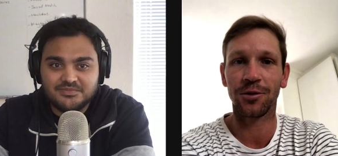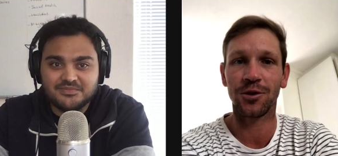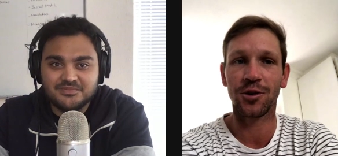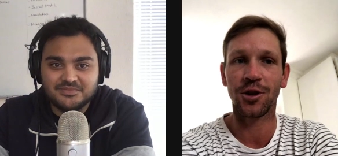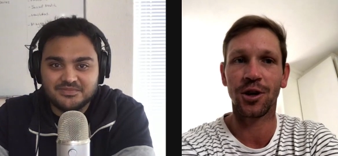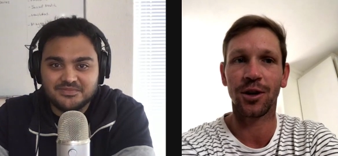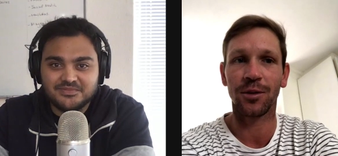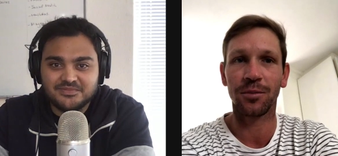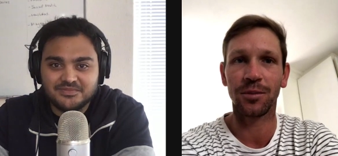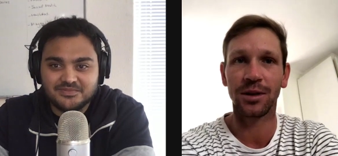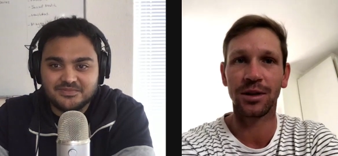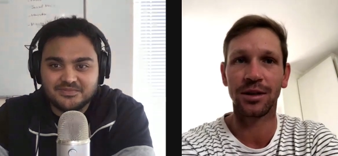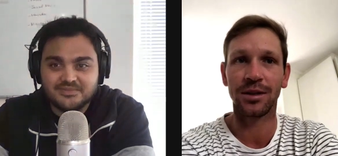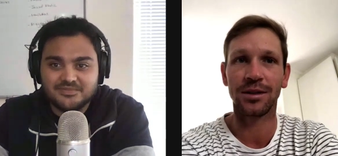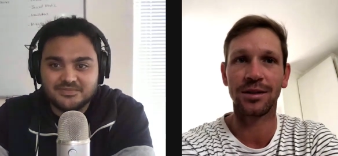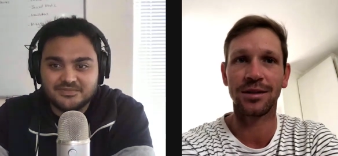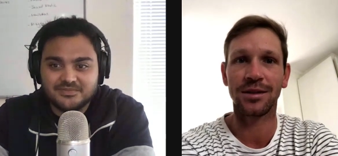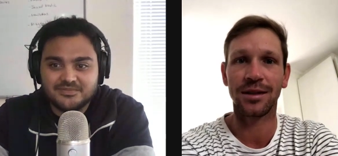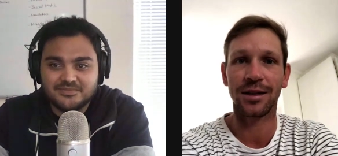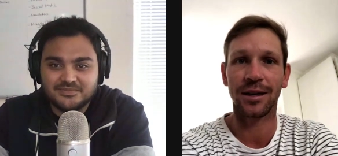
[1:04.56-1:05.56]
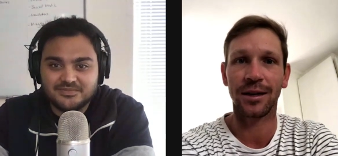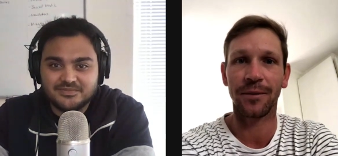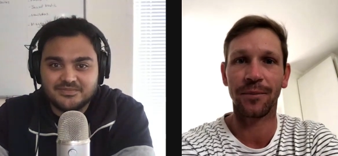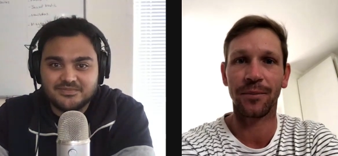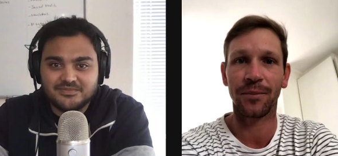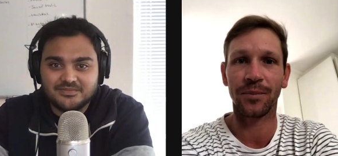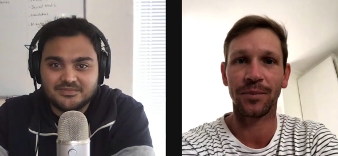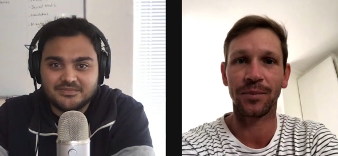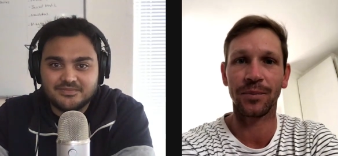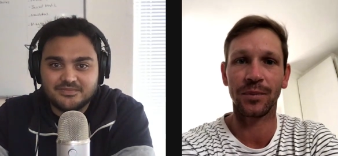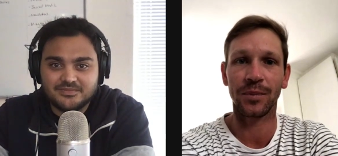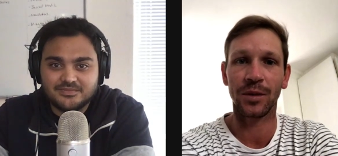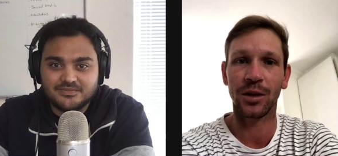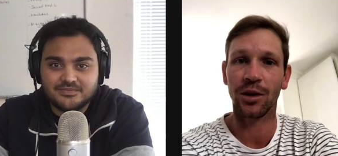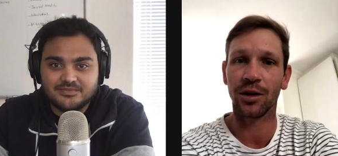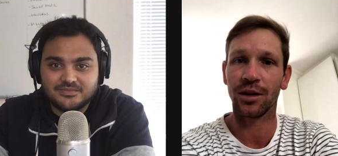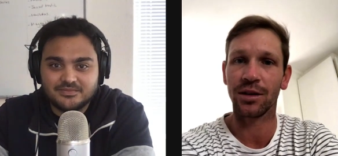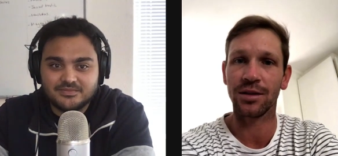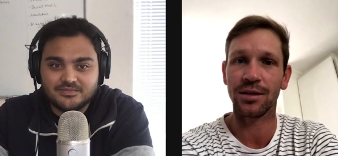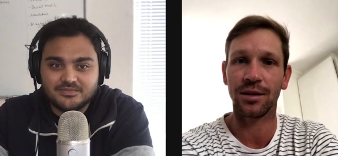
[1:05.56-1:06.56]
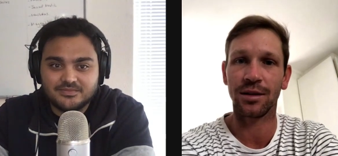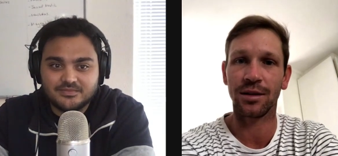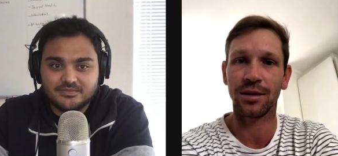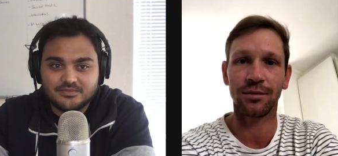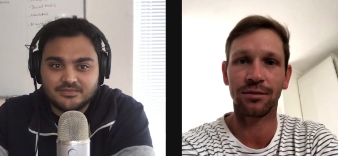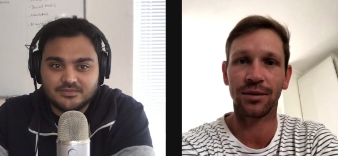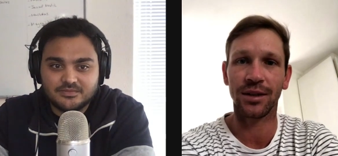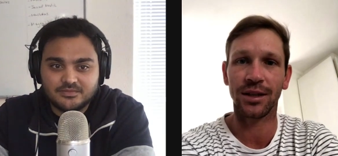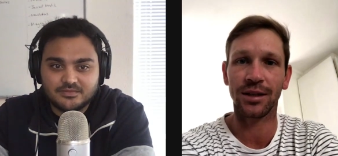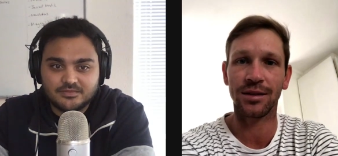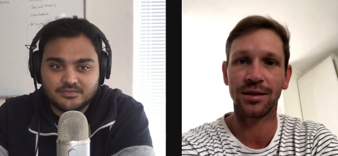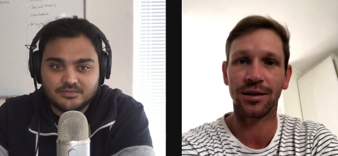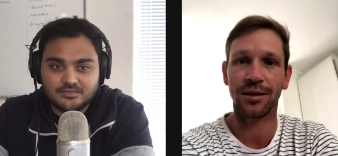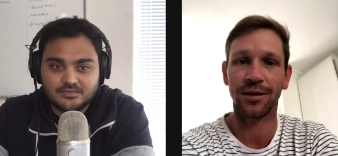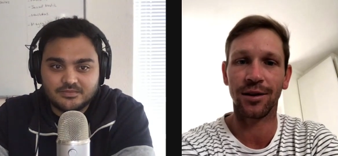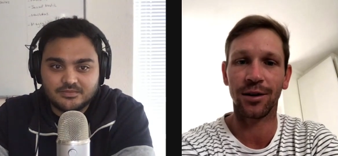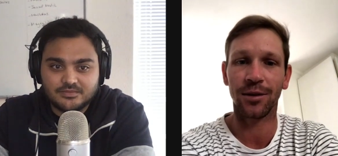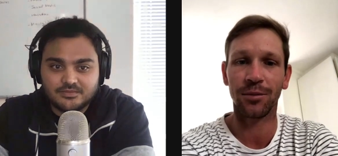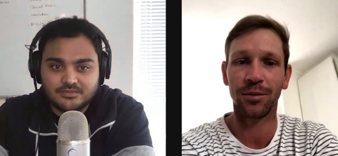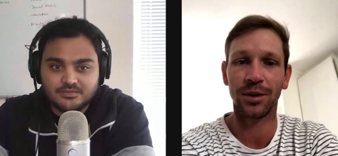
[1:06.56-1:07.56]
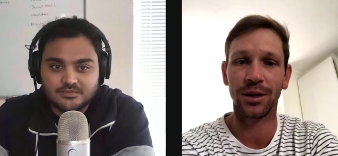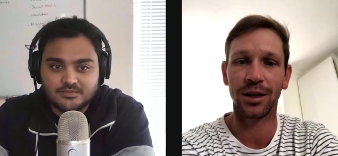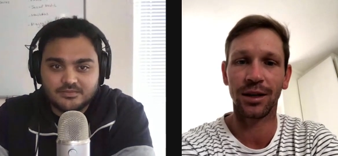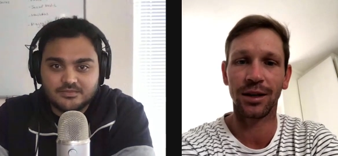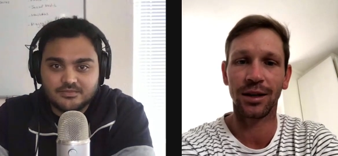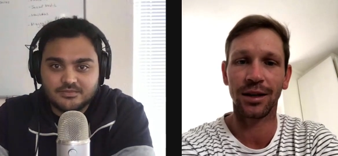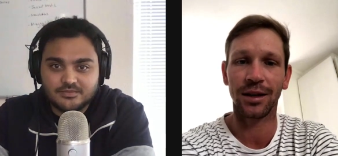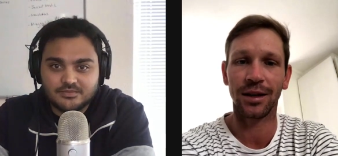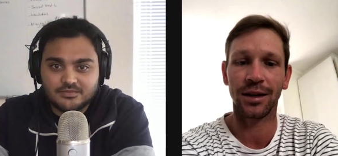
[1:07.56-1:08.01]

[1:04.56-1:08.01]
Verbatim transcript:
Speaker 1: job is, yeah, it's incredibly